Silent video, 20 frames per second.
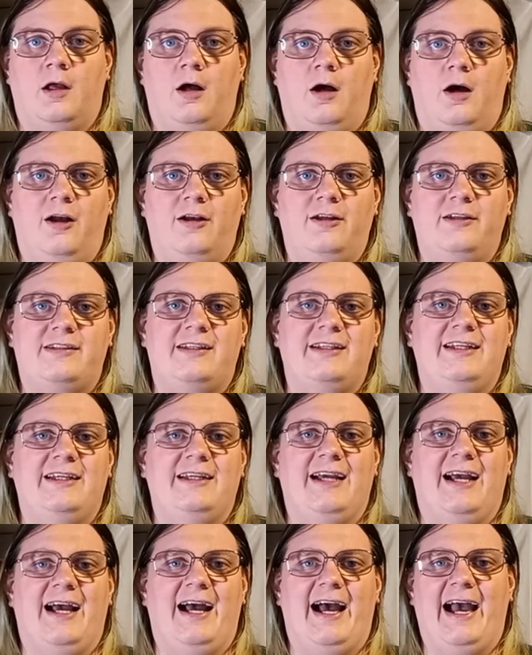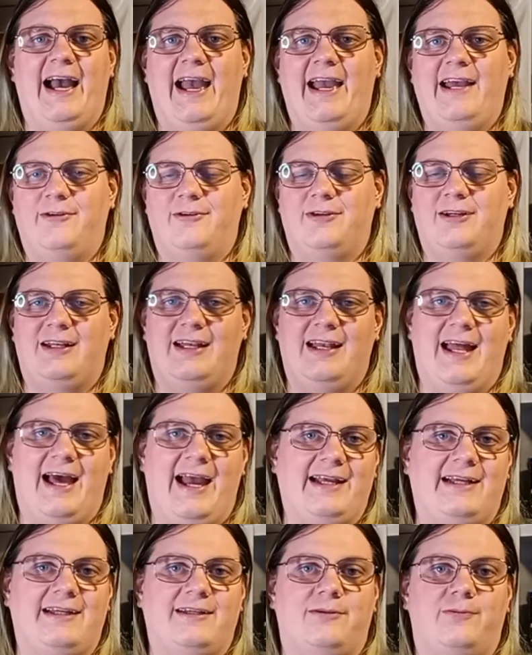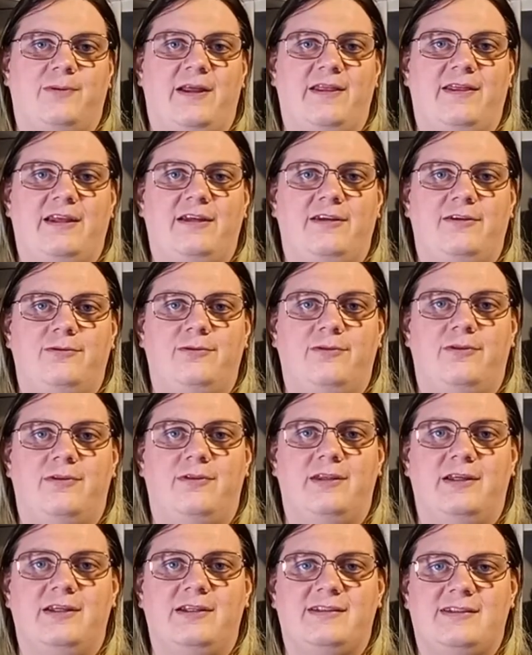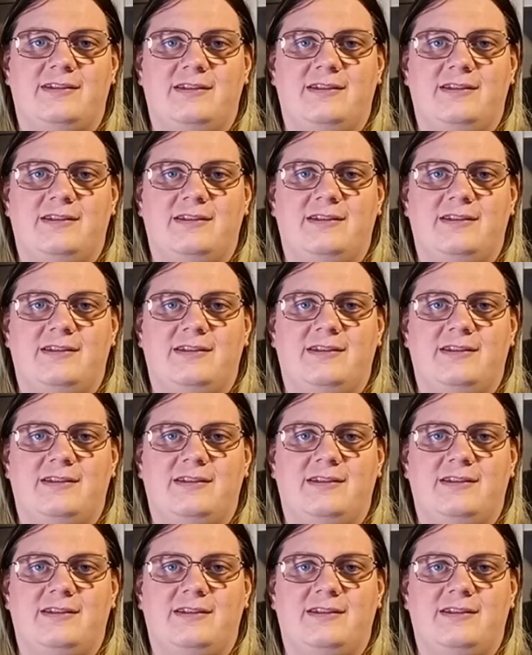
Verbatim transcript: Honestly, I don't like it when they do this.